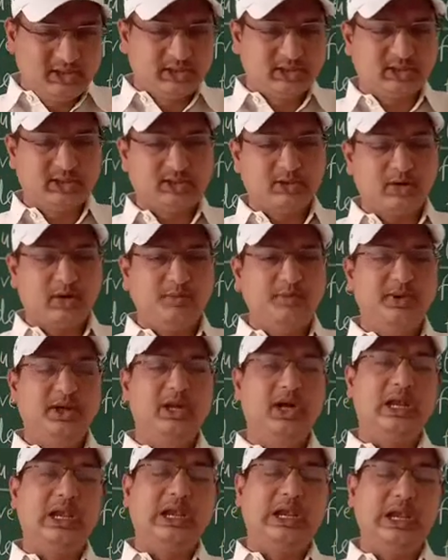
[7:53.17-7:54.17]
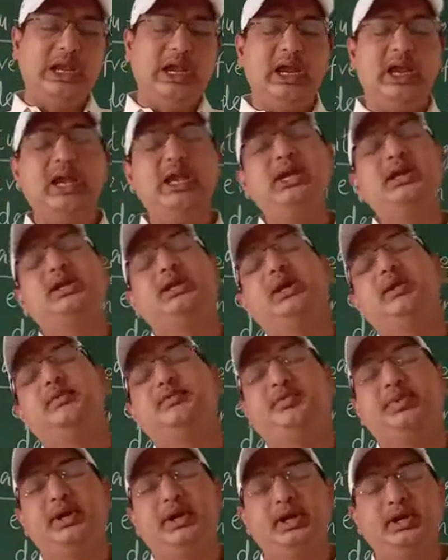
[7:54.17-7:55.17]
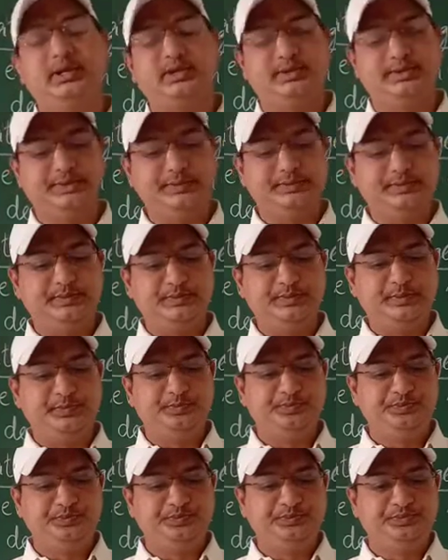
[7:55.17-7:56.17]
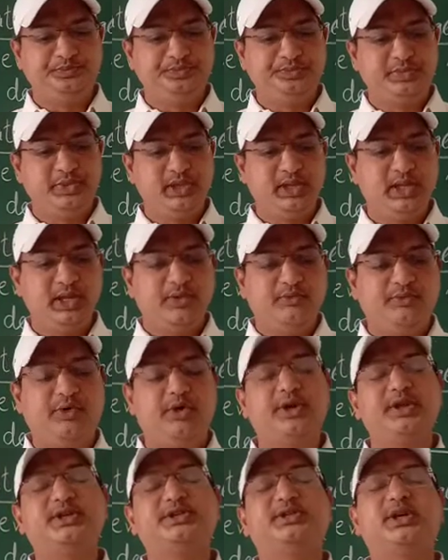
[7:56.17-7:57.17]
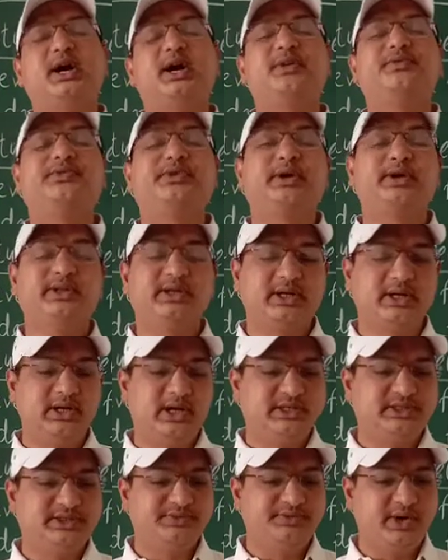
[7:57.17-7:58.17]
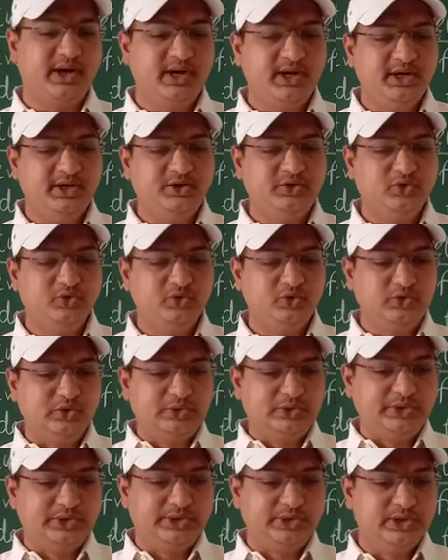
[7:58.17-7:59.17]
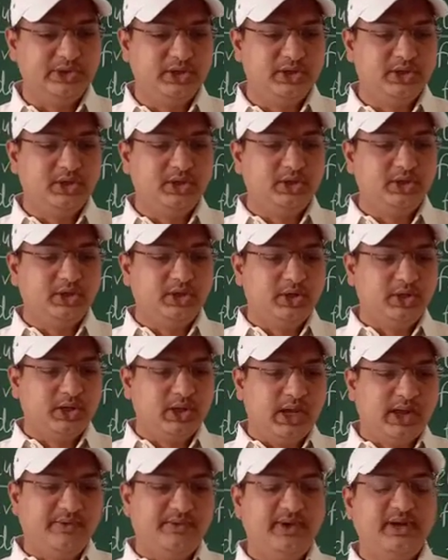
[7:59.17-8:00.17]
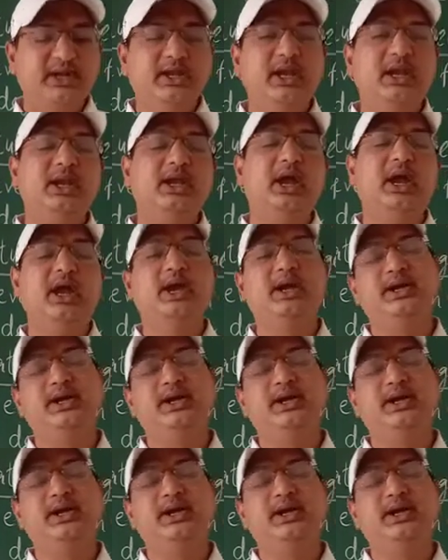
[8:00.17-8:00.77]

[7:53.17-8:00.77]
tropical and temperate forests are further classified into evergreen and